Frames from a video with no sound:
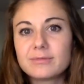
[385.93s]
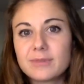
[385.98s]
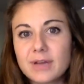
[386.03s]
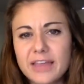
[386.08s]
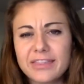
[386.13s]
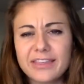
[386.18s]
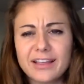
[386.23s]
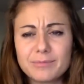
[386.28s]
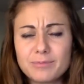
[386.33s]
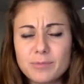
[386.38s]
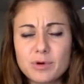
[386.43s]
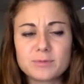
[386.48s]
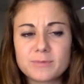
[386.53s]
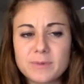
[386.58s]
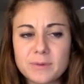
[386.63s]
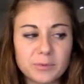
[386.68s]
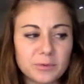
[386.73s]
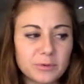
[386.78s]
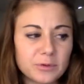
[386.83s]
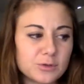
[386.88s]
I think most
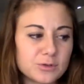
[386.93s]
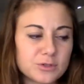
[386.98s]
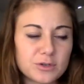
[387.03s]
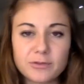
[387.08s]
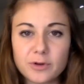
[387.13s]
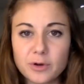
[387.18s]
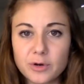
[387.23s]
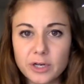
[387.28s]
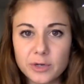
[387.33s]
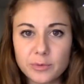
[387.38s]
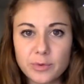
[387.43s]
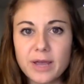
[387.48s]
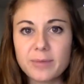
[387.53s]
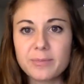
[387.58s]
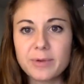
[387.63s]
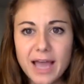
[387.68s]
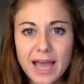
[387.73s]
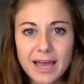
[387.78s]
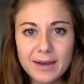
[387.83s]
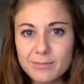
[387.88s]
people use their phone anyway,
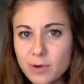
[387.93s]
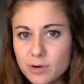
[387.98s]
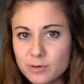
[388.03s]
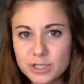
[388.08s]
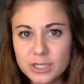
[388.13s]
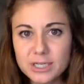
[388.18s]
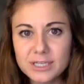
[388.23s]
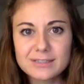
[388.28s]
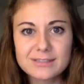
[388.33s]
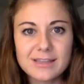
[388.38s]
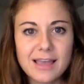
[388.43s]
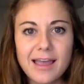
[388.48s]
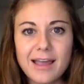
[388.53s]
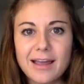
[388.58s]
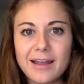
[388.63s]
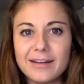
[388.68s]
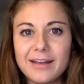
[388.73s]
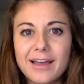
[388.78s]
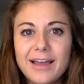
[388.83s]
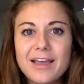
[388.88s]
but add emojis
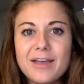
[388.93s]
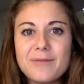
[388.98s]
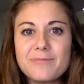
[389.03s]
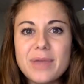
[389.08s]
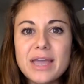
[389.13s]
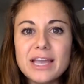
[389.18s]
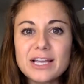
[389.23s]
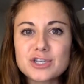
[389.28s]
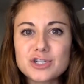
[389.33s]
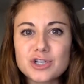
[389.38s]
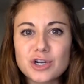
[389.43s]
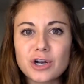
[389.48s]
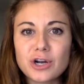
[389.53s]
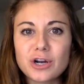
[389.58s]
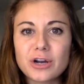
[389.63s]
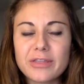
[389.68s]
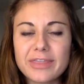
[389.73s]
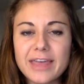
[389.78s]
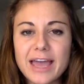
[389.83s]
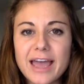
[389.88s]
and make
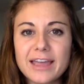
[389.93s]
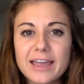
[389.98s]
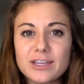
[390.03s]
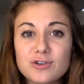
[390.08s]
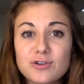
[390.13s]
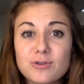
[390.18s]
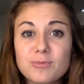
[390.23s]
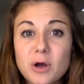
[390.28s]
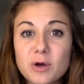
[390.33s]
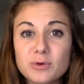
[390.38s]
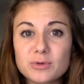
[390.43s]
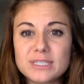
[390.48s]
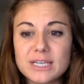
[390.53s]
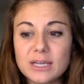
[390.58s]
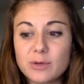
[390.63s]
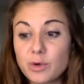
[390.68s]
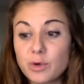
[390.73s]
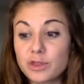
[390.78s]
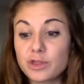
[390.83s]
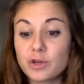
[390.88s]
sure that you're
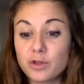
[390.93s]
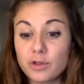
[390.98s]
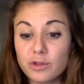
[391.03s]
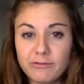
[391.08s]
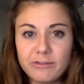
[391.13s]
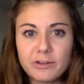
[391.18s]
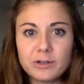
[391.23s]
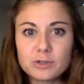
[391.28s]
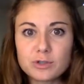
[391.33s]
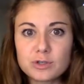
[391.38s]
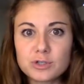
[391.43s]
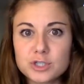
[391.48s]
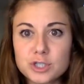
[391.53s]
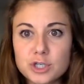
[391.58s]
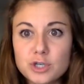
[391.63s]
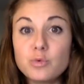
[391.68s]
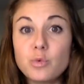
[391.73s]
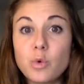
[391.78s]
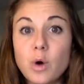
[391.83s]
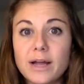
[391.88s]
posting with the filters
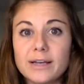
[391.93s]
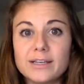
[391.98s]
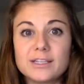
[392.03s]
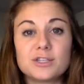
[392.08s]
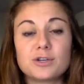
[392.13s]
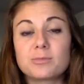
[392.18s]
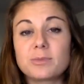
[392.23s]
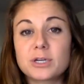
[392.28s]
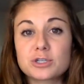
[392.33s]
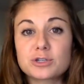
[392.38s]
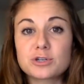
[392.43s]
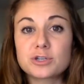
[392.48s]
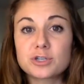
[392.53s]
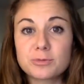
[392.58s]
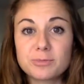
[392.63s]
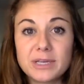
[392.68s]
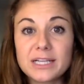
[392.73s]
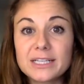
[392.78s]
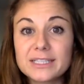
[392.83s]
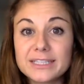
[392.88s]
you want. Your picture should
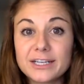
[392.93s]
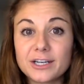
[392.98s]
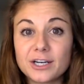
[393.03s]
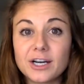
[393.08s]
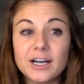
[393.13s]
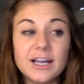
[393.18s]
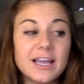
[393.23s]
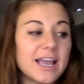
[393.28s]
be clear.